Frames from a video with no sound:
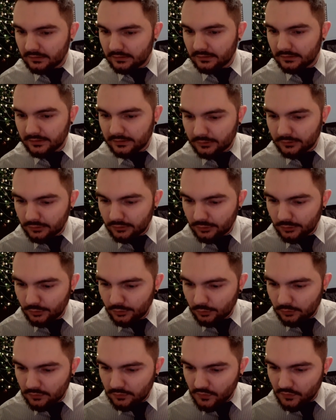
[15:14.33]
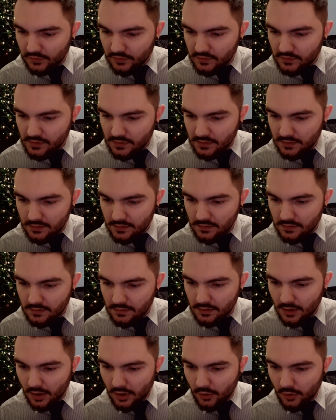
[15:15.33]
it looks as
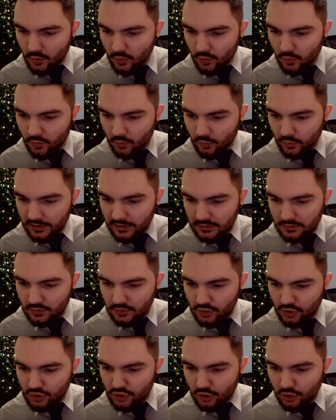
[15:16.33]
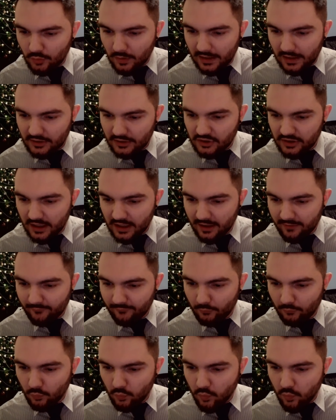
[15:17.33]
though we do actually have
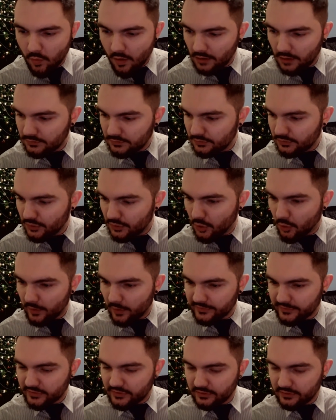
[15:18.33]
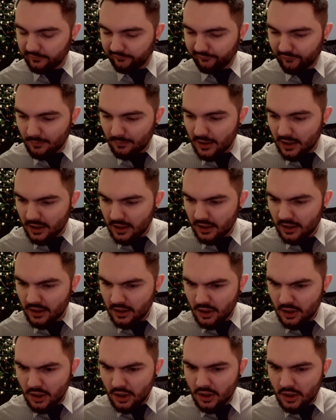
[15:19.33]
one question from a
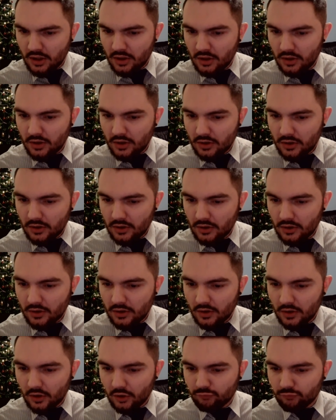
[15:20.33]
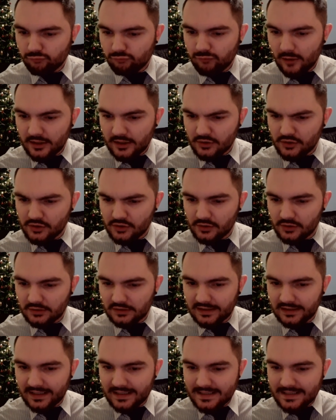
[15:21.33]

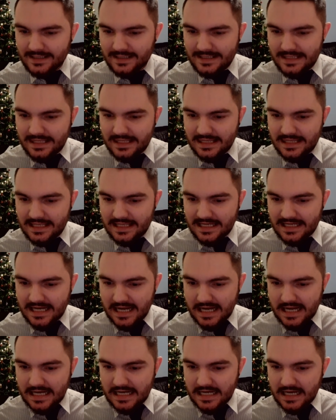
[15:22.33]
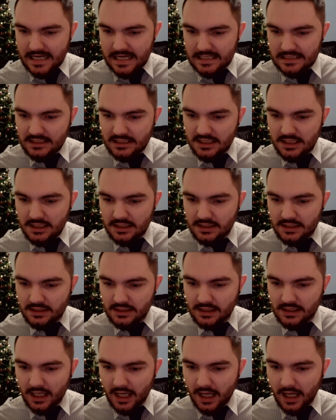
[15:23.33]
Rachel in
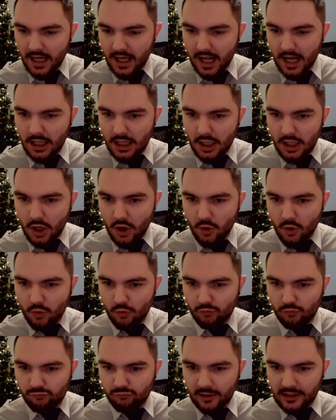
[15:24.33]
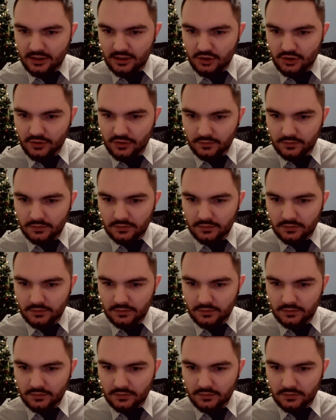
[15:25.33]
Leeds. Hello, Rachel.